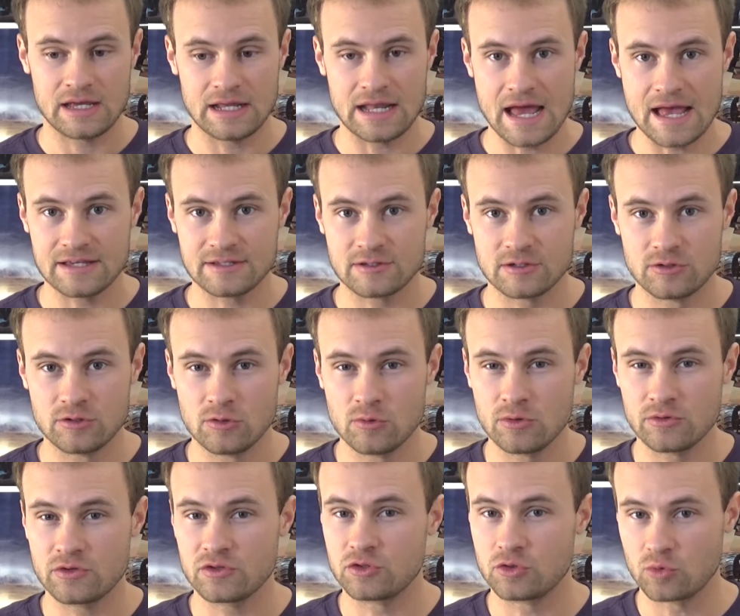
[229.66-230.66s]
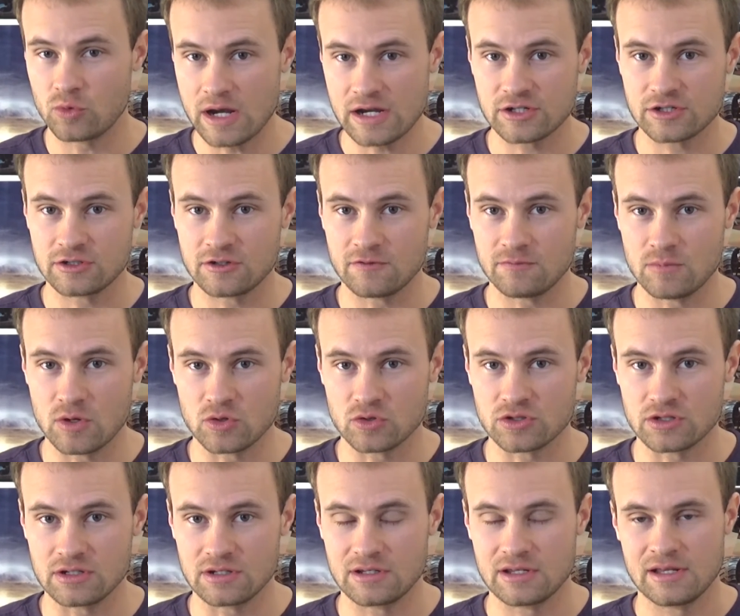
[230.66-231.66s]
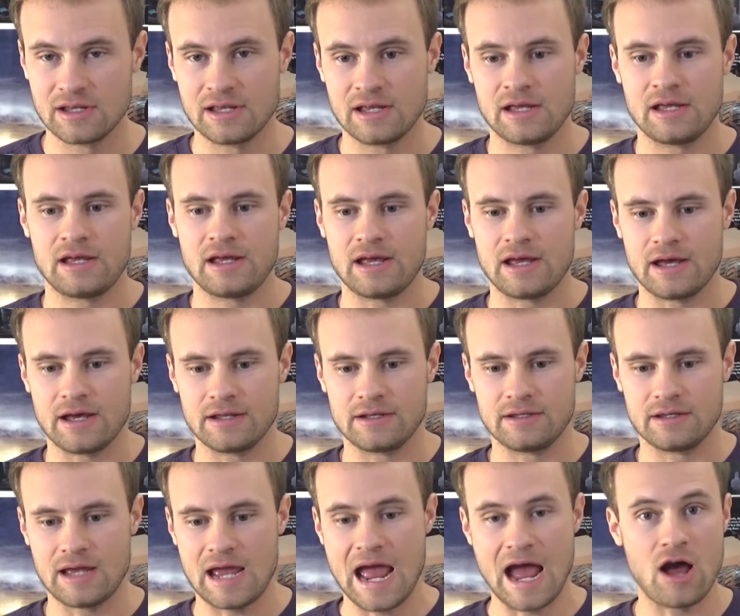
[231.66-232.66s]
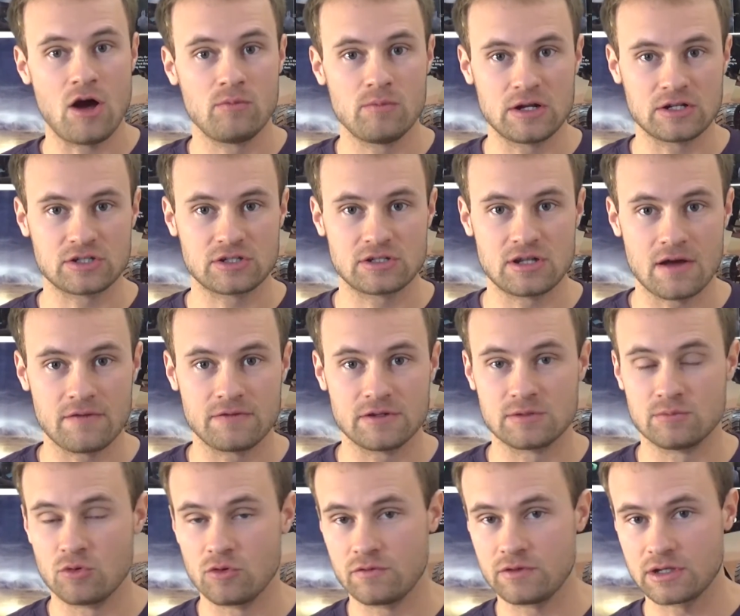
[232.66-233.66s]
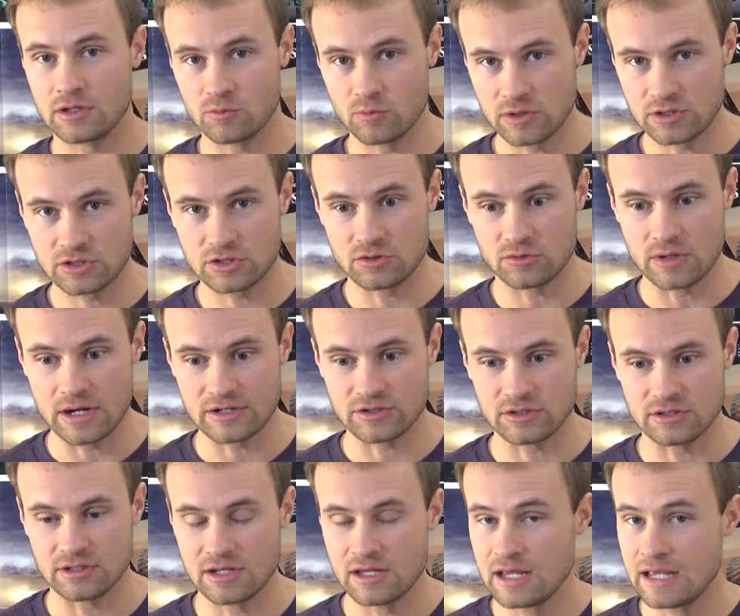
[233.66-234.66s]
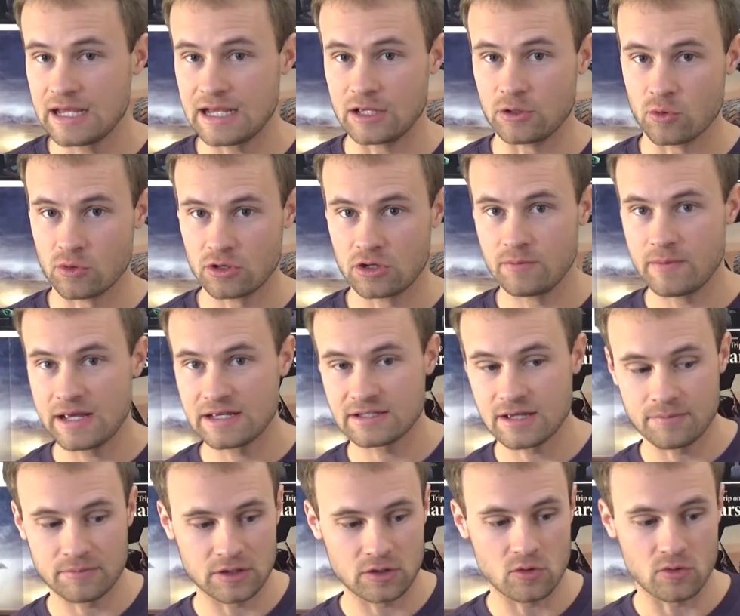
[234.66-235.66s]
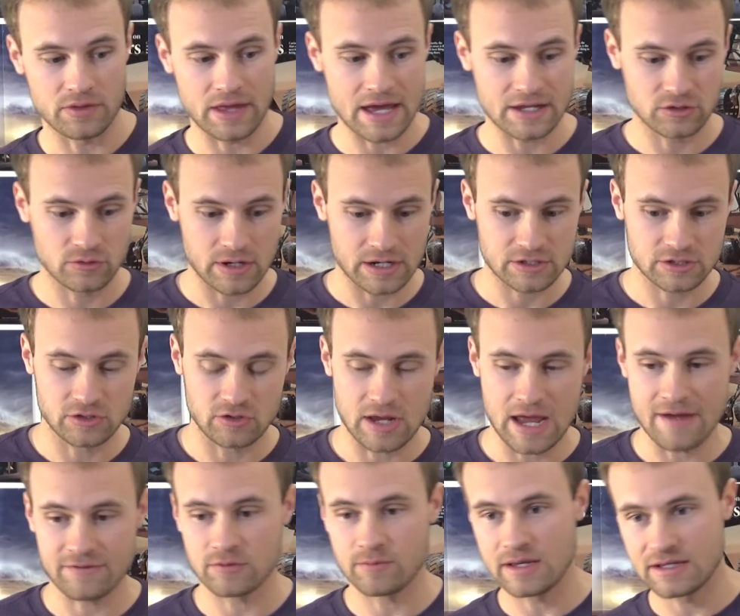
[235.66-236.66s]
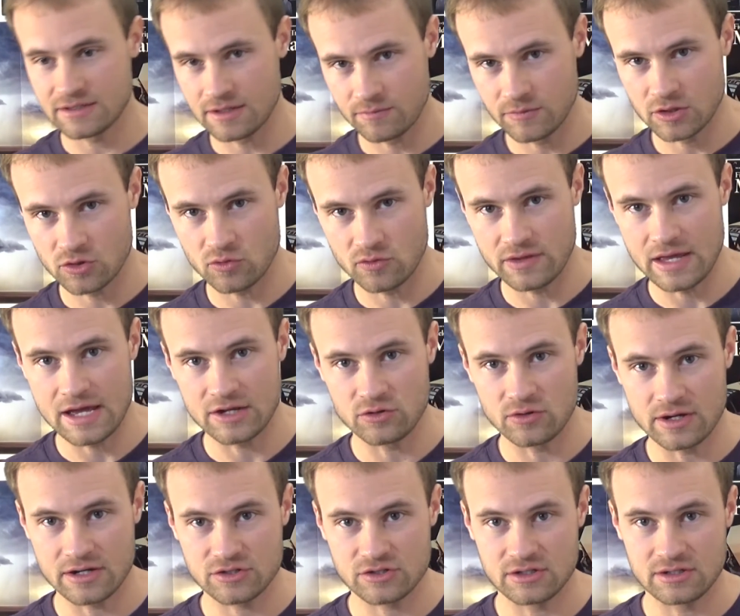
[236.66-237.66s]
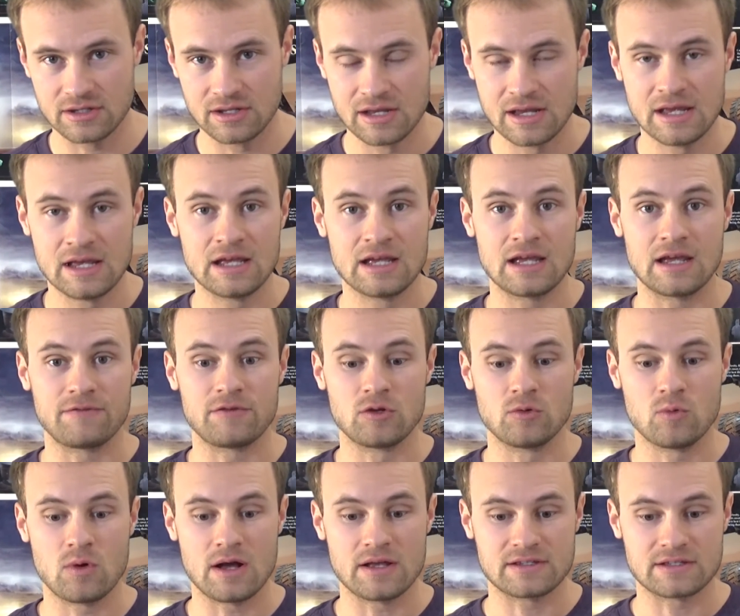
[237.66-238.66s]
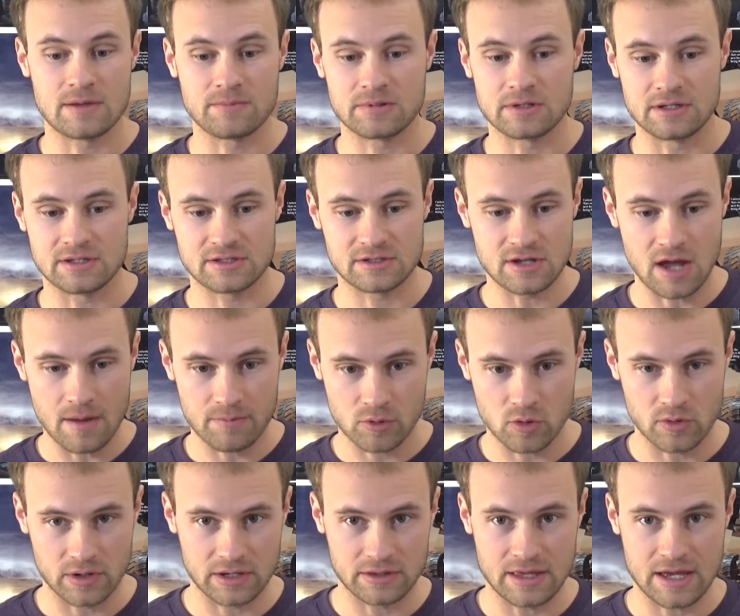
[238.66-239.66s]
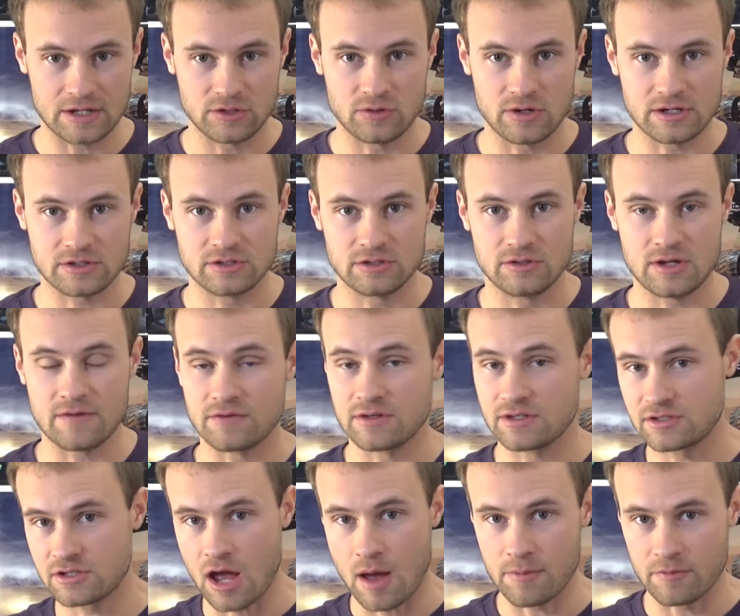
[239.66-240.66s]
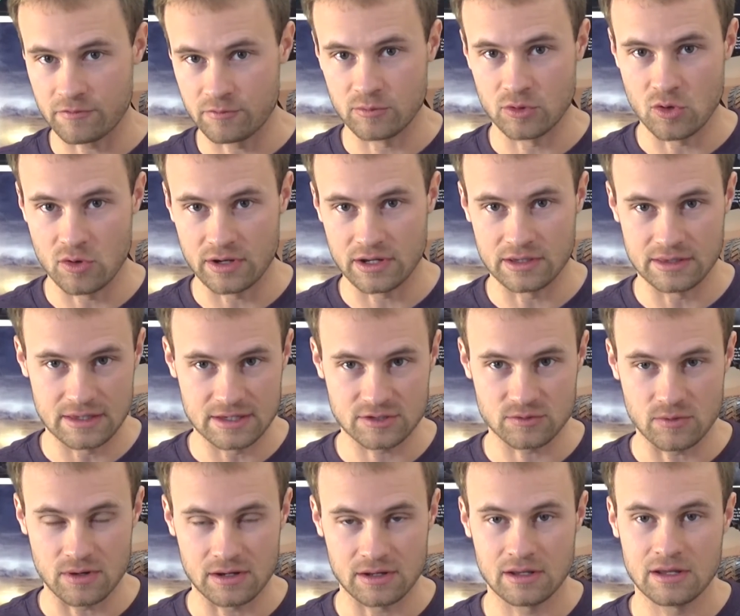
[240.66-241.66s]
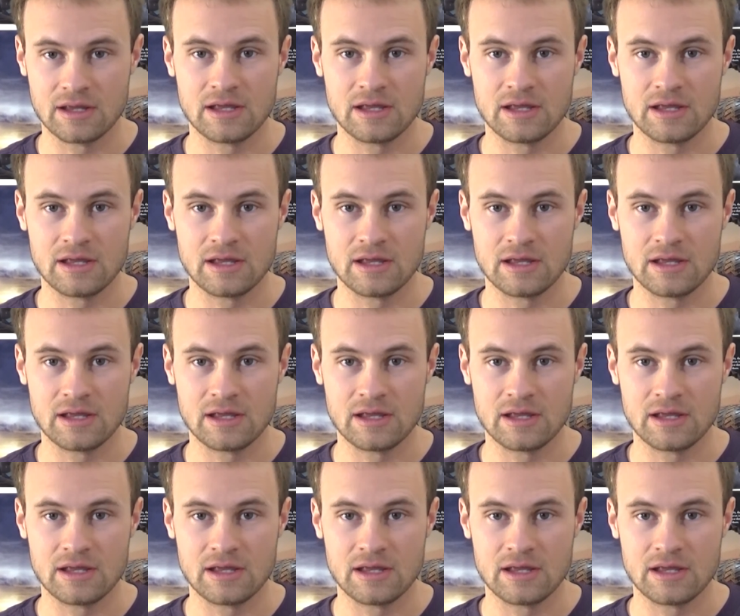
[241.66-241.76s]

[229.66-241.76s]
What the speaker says: has to do with the direction of motion and how much stuff is moving in which direction. In order to make something go in that direction, you have to make something go in that direction. If you want something to stop going in that direction, to stop it from going in this one.